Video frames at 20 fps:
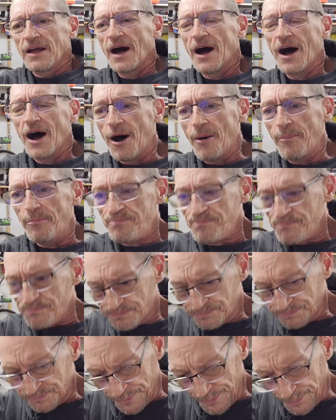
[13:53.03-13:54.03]
And
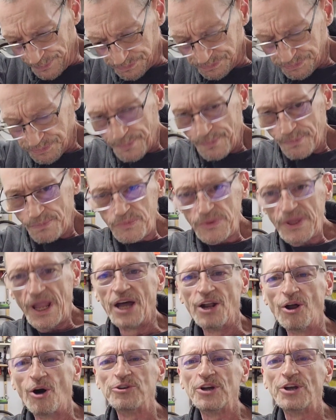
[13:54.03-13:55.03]

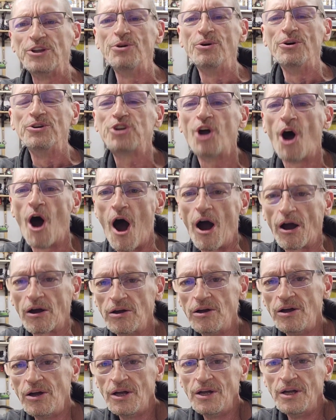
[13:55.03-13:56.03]
all I do is
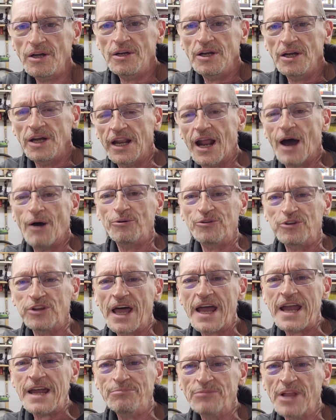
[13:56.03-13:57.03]
talk. And I was
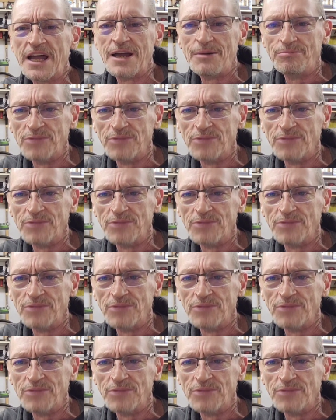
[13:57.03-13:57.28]
lame.